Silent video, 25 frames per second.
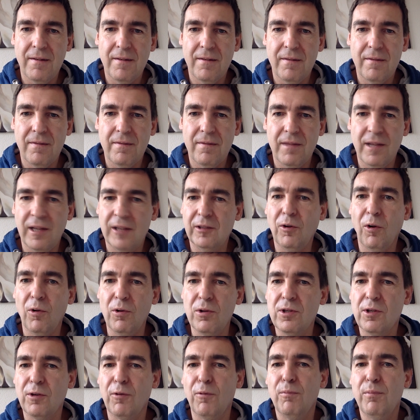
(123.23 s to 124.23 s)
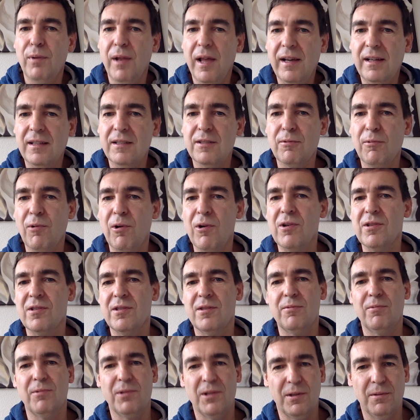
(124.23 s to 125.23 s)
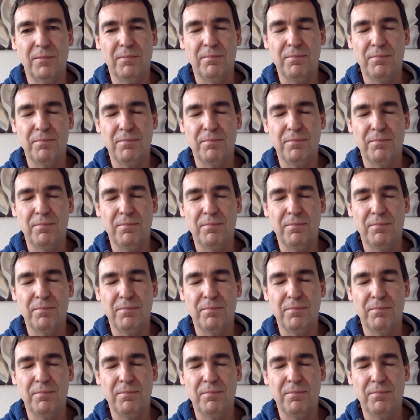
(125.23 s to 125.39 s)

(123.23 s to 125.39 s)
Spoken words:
that also black swans were